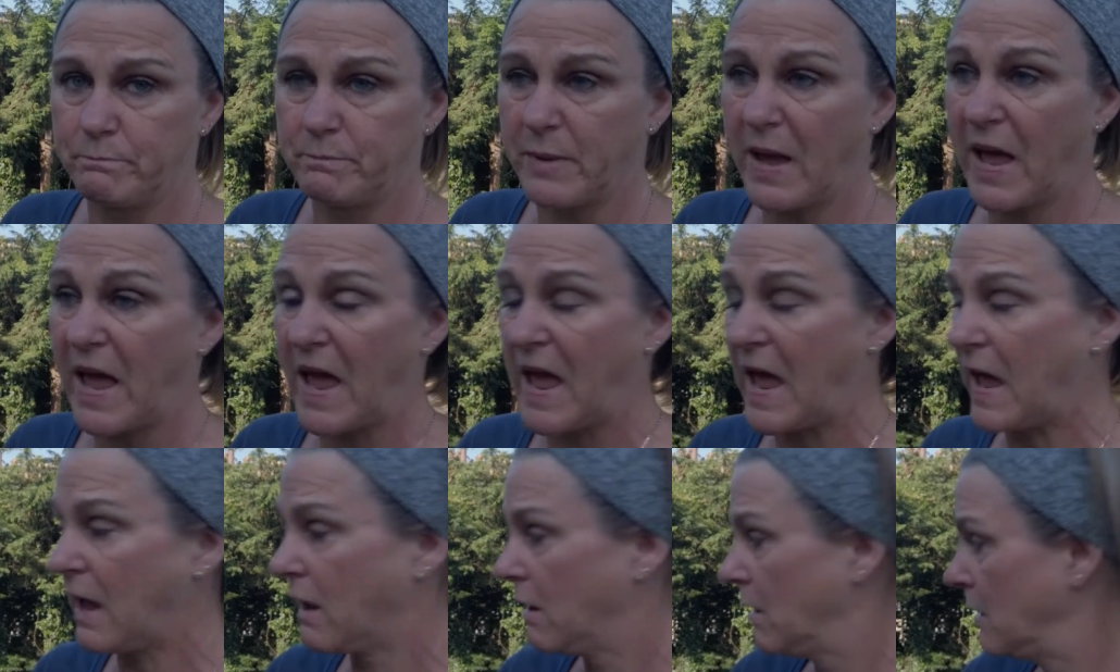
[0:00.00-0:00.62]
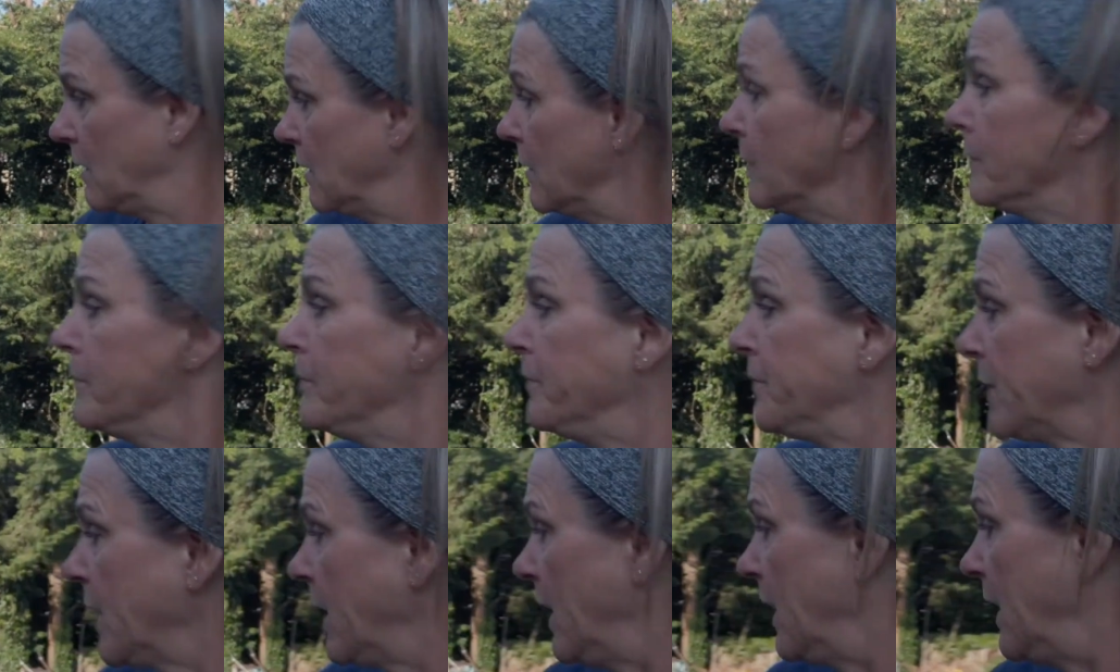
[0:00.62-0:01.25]
bare.
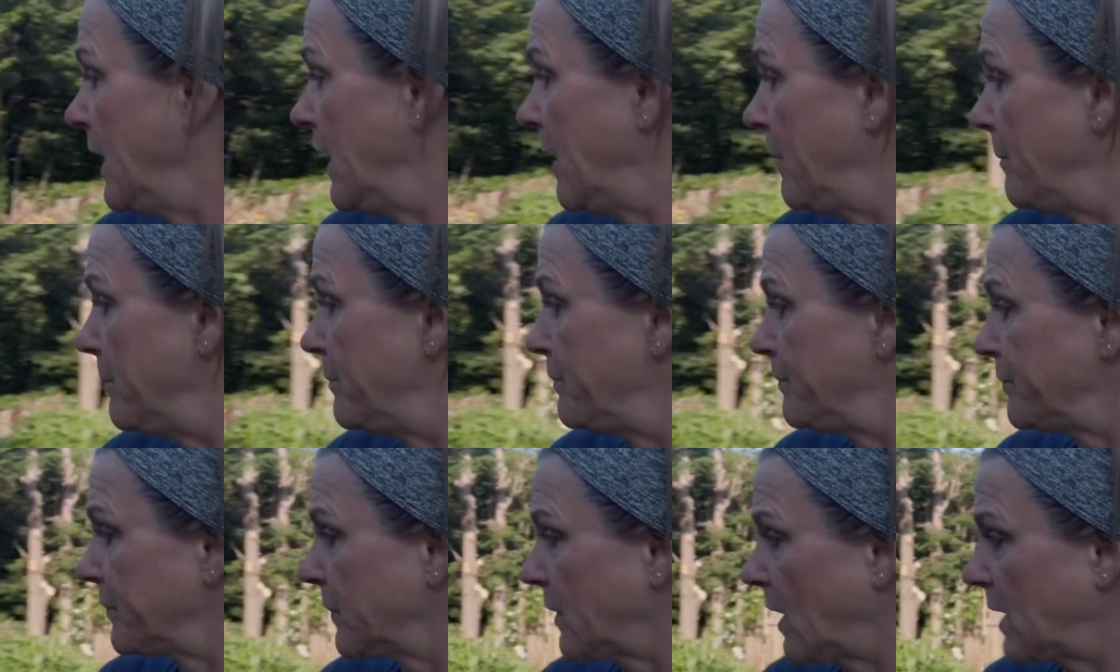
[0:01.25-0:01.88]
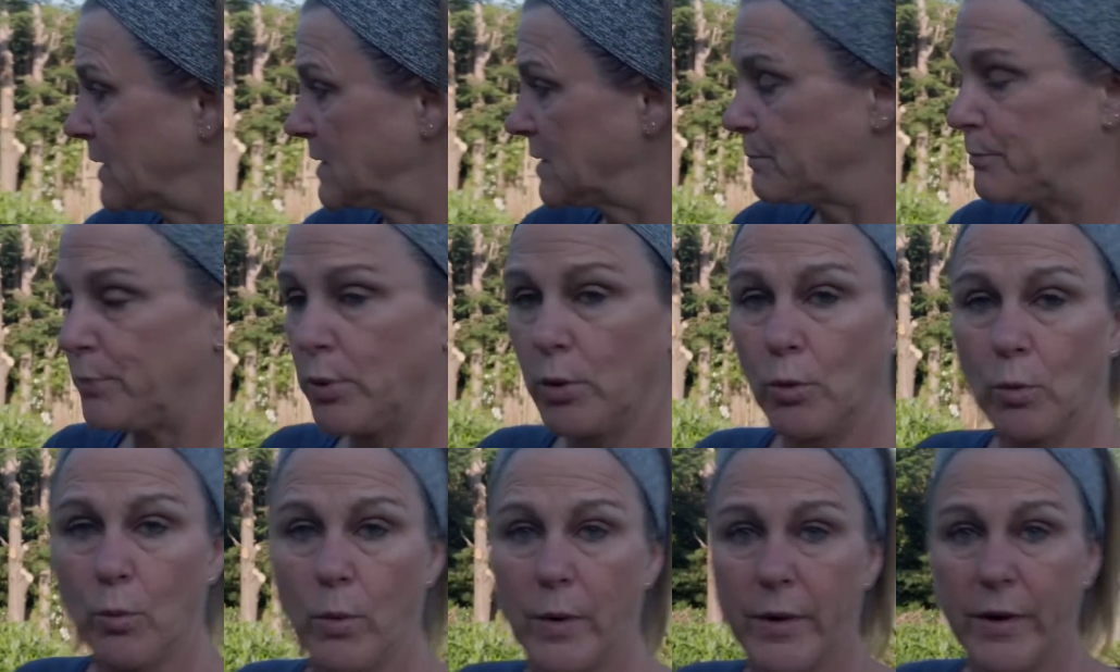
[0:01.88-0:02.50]
I did
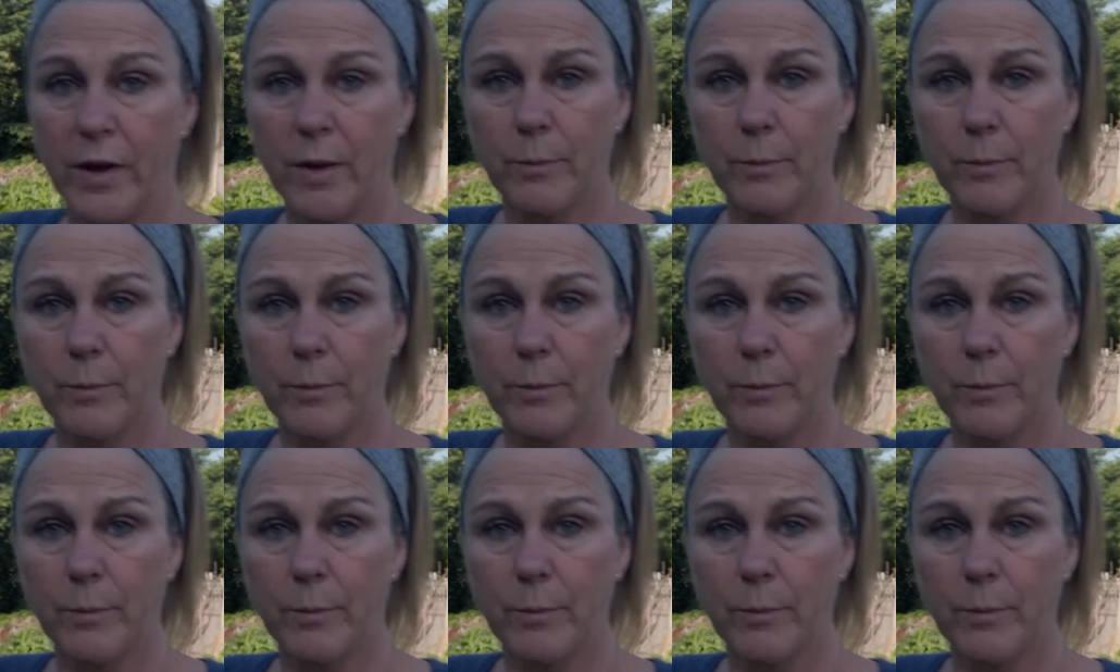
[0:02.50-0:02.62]
pull one